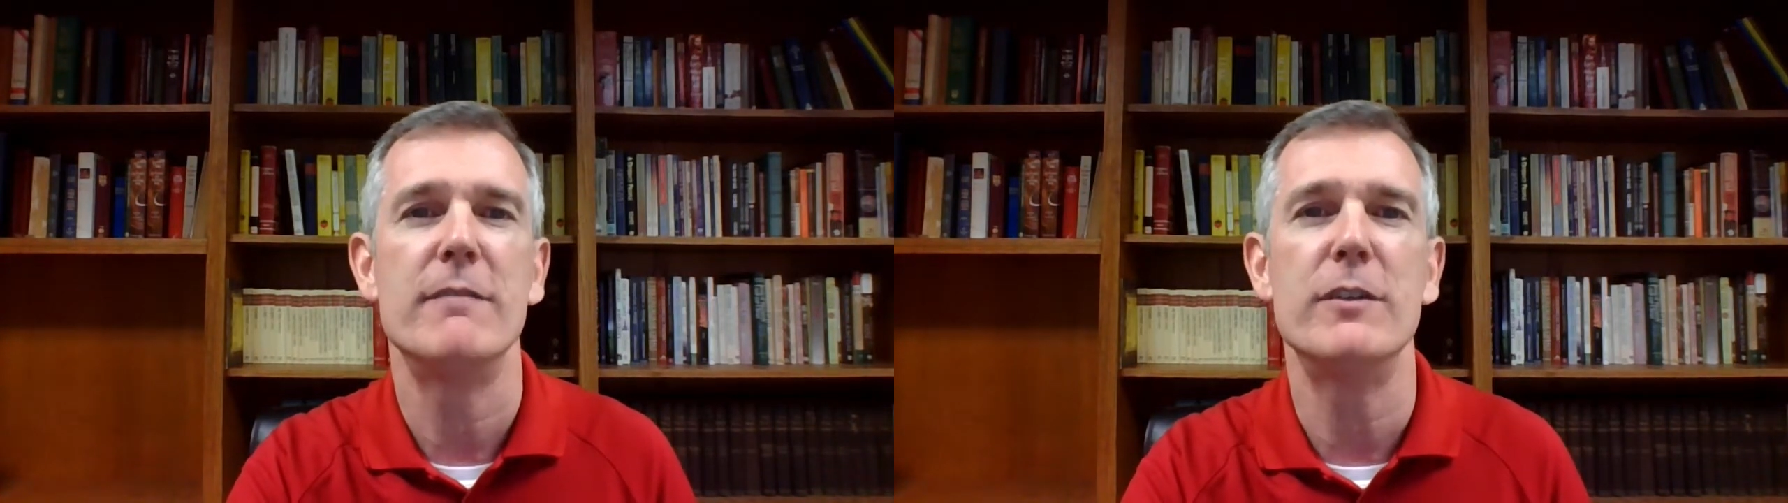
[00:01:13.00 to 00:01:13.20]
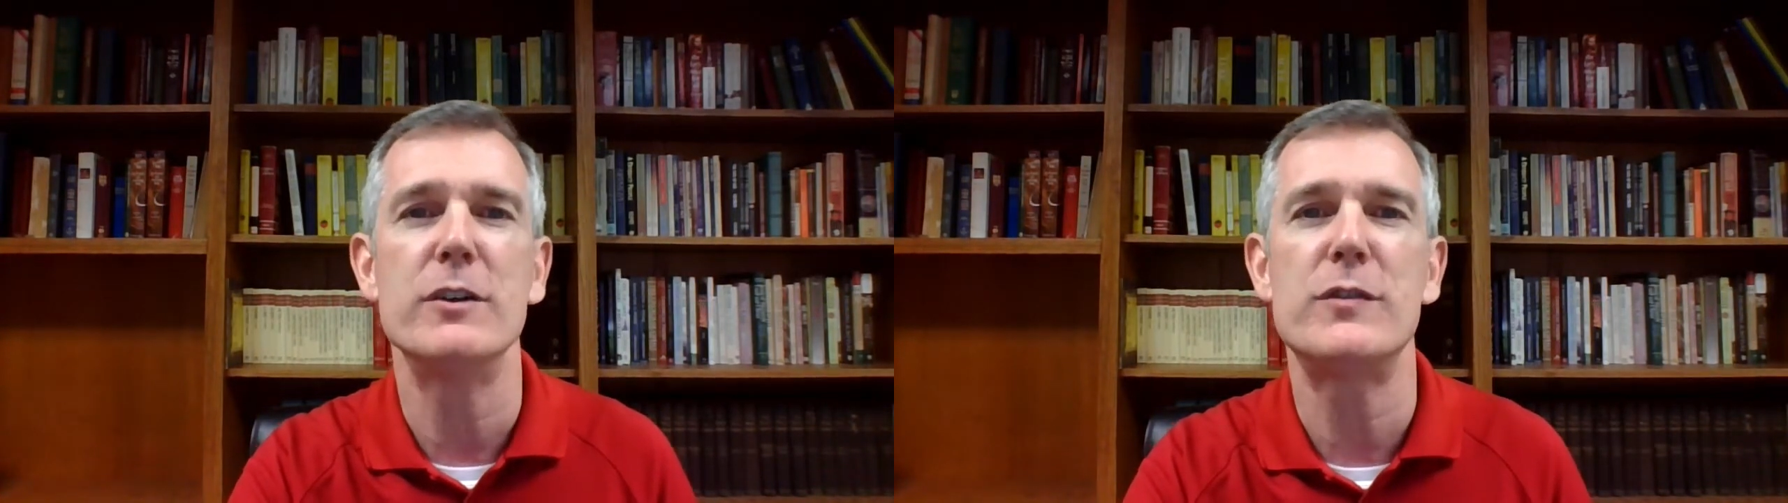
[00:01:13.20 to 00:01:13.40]

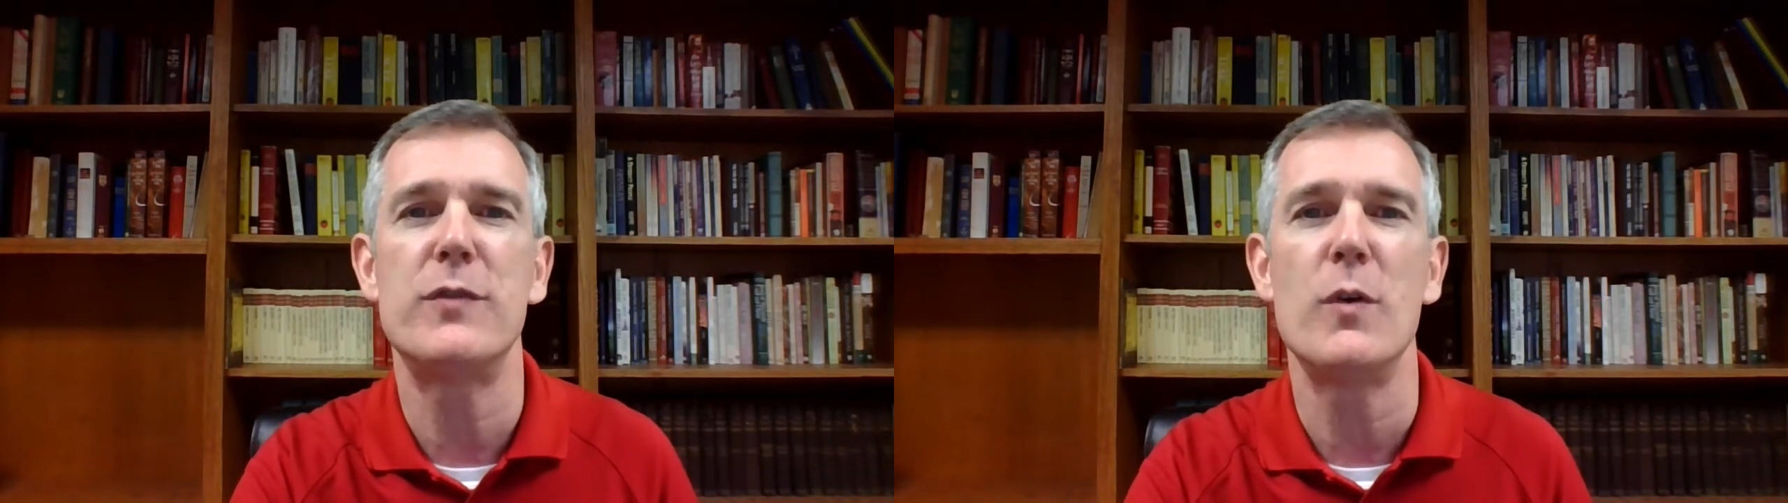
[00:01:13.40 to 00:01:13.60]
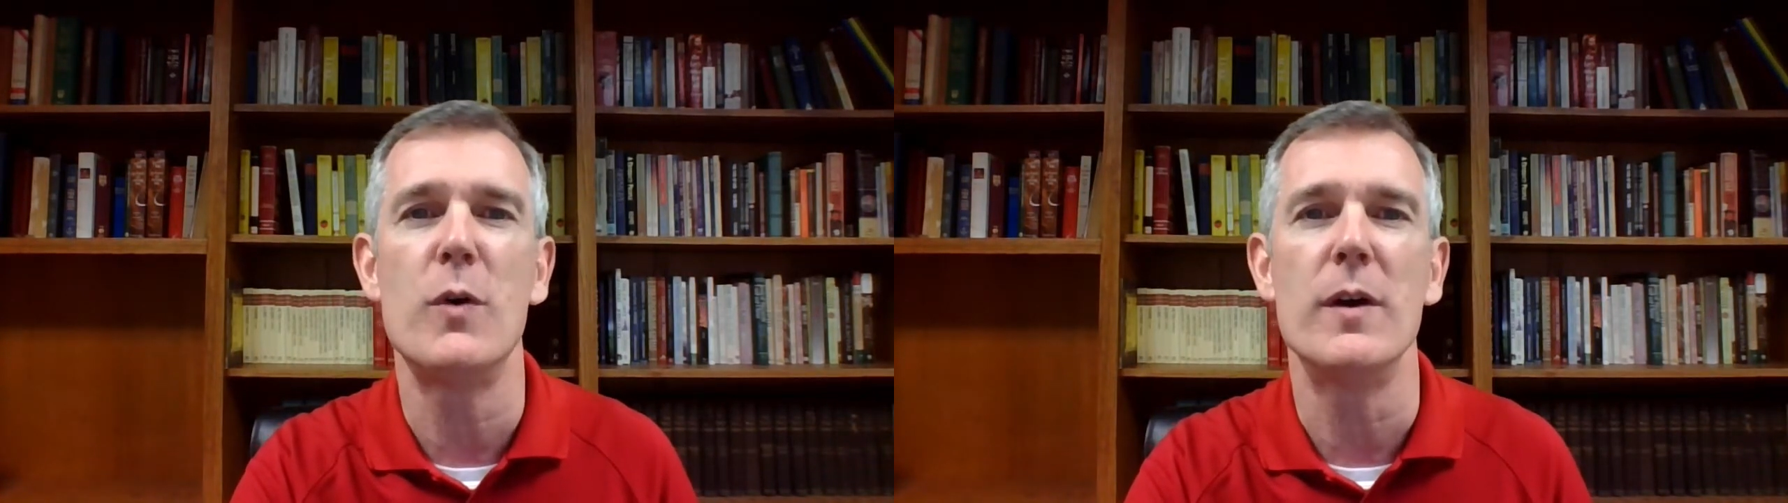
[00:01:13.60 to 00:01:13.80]
verse
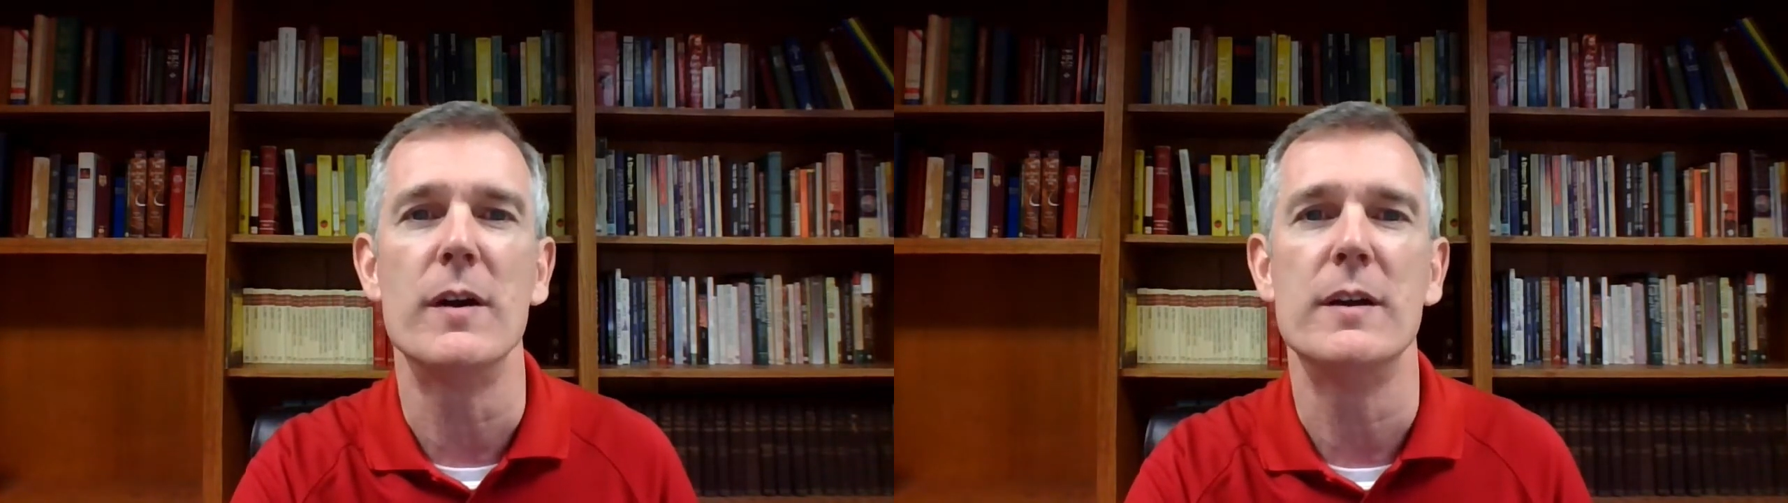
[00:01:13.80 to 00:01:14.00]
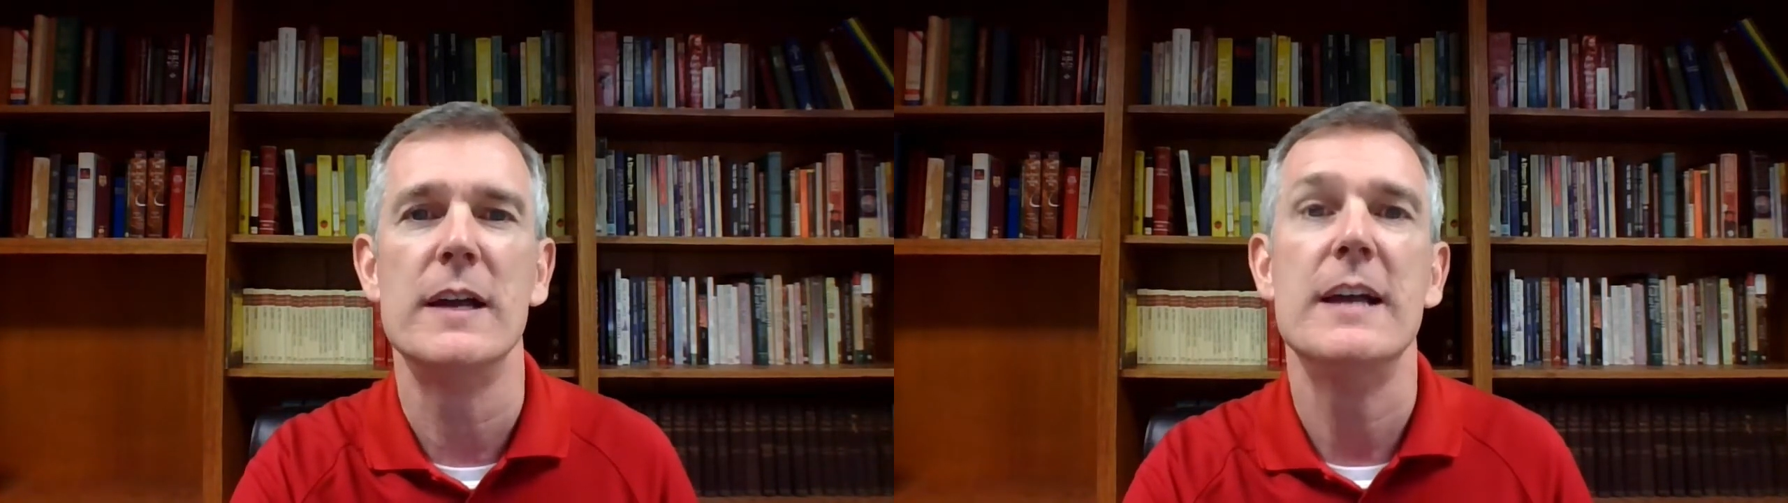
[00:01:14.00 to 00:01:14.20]

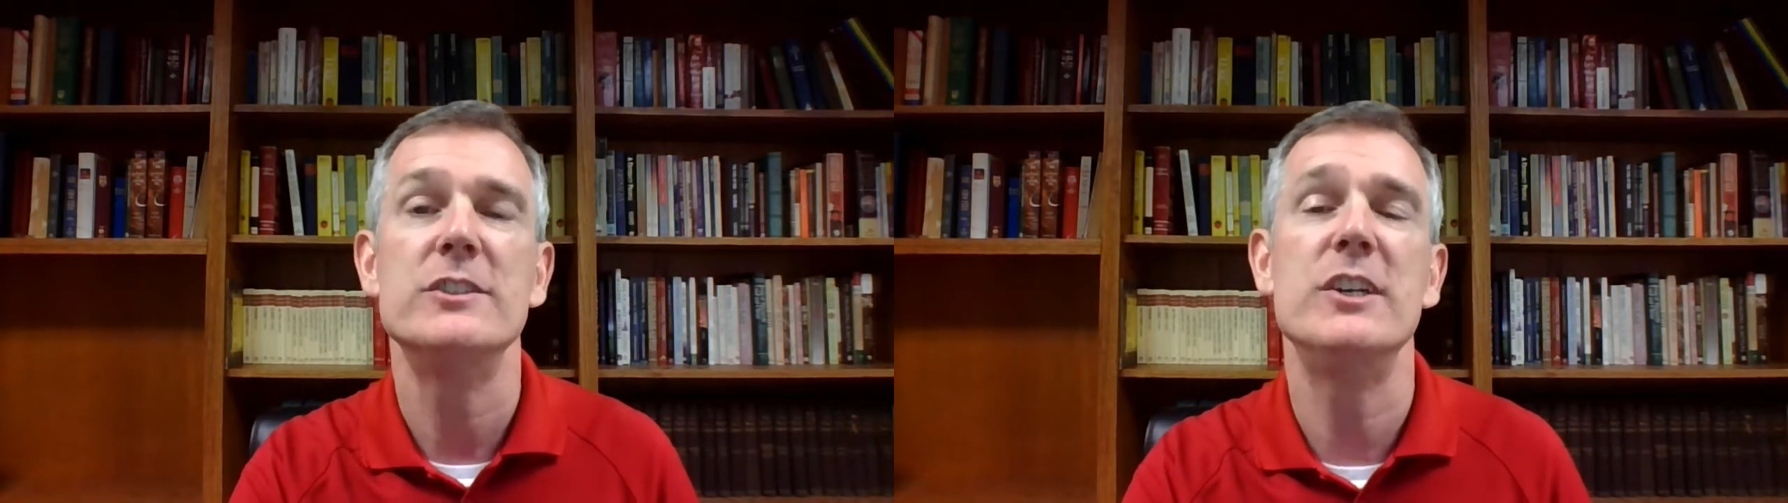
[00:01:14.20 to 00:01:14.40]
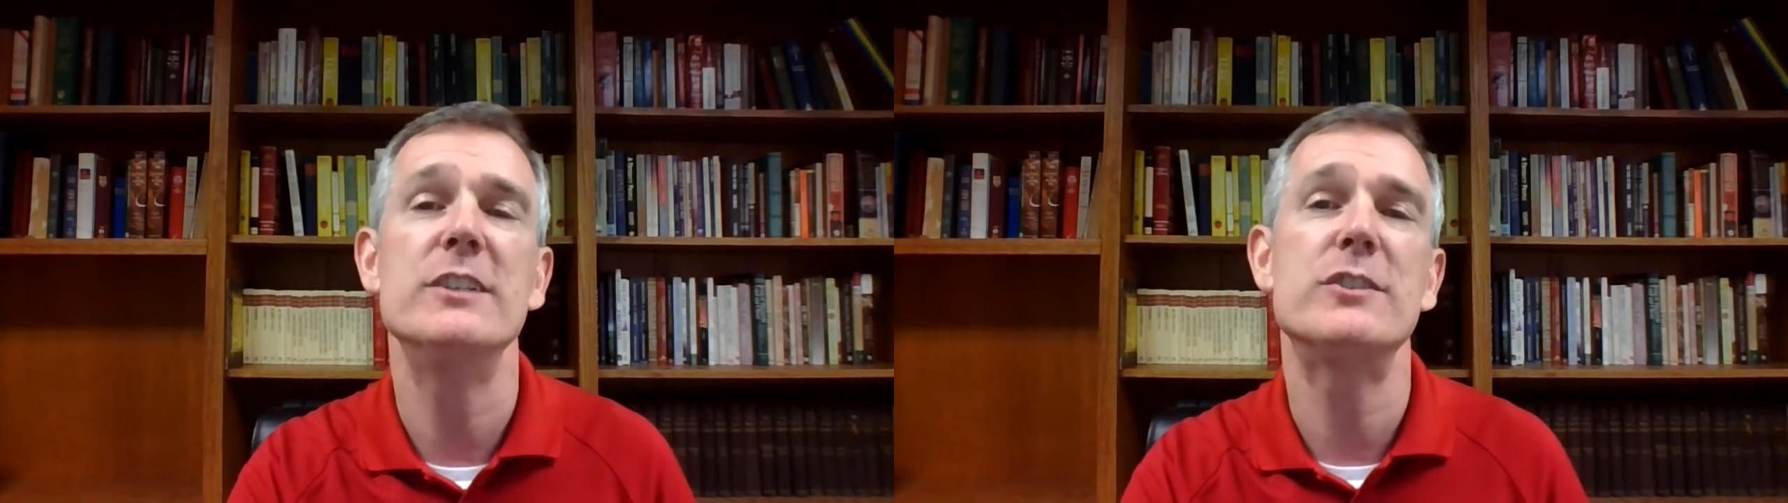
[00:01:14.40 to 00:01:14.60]
4.
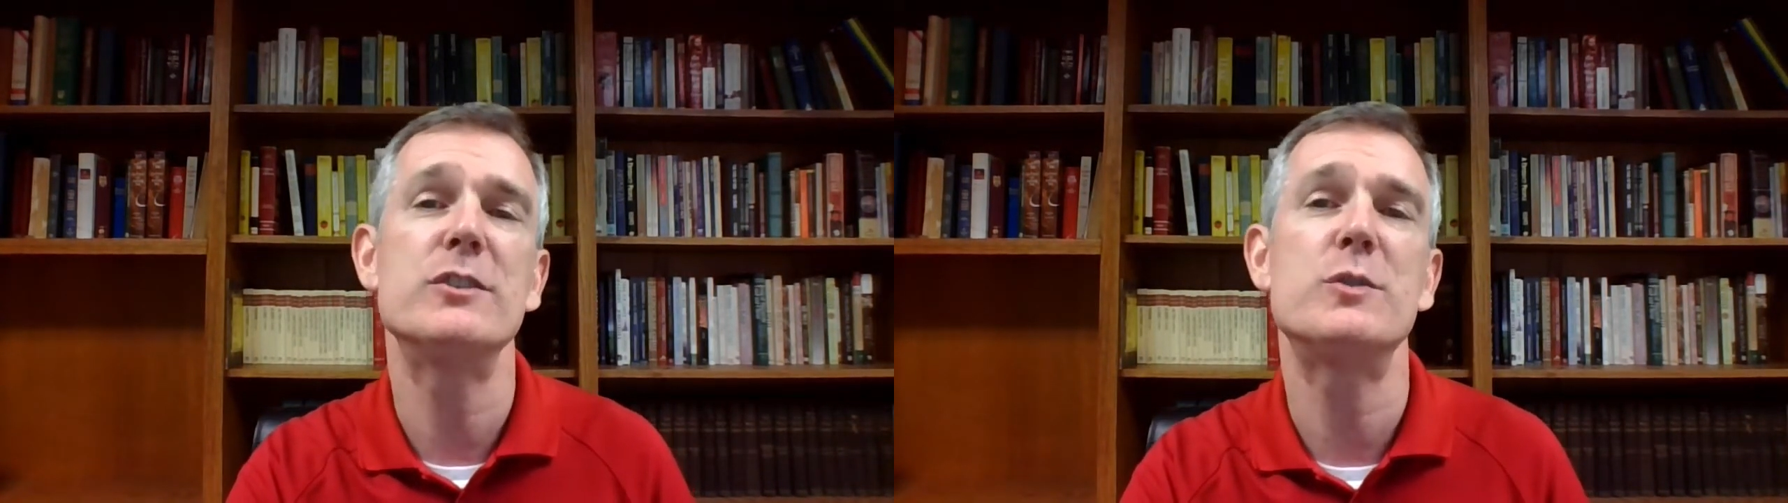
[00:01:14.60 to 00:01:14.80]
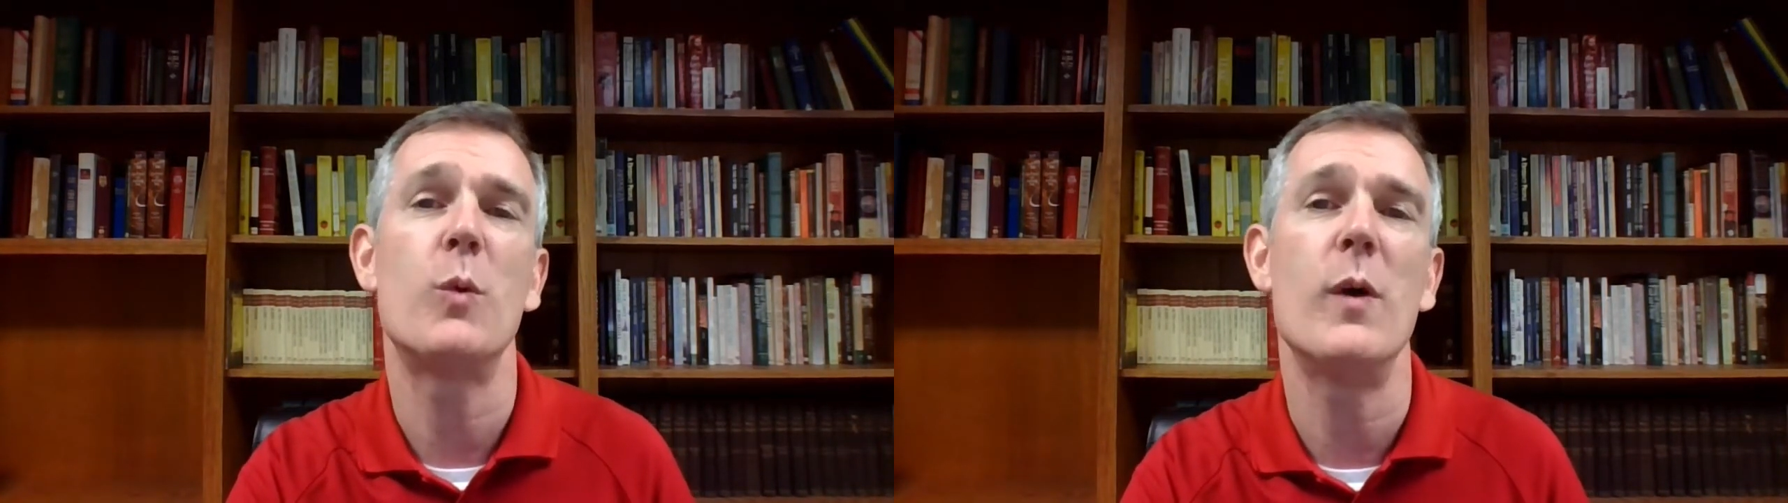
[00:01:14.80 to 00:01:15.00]
Jesus